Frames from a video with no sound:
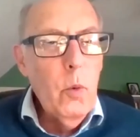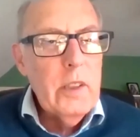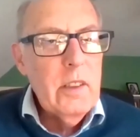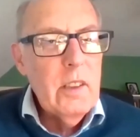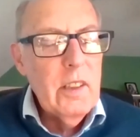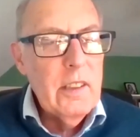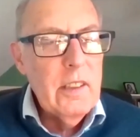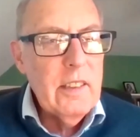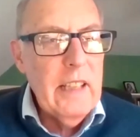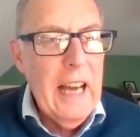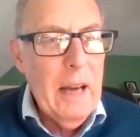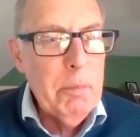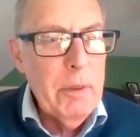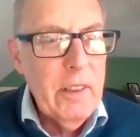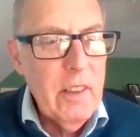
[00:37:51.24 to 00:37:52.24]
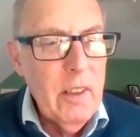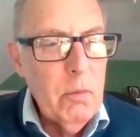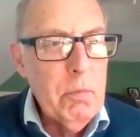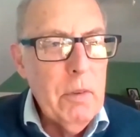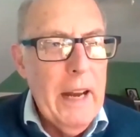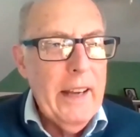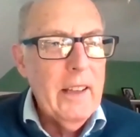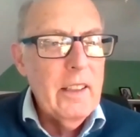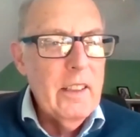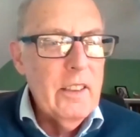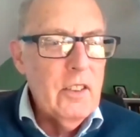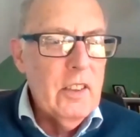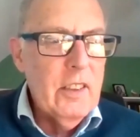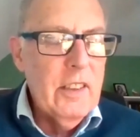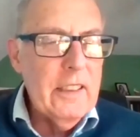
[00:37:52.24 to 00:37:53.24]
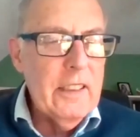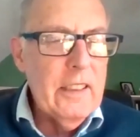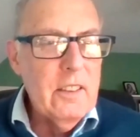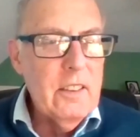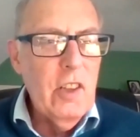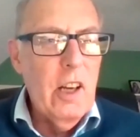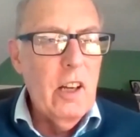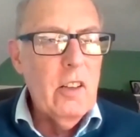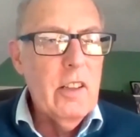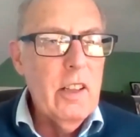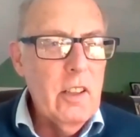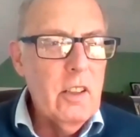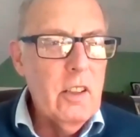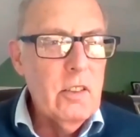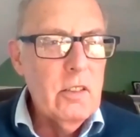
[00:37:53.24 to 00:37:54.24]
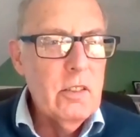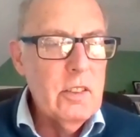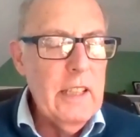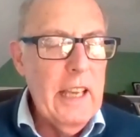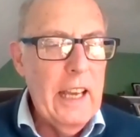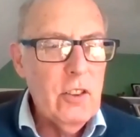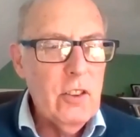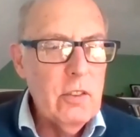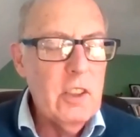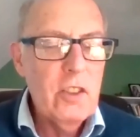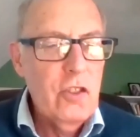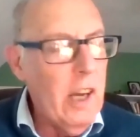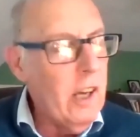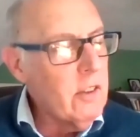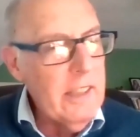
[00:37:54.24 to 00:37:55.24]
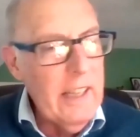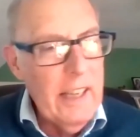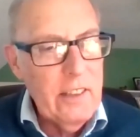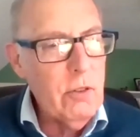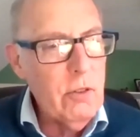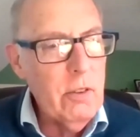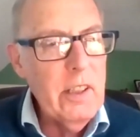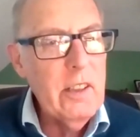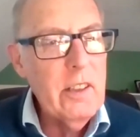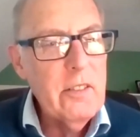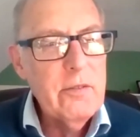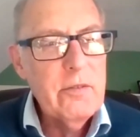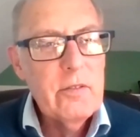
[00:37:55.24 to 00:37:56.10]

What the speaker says: what the top income bracket is to get the child tax credit?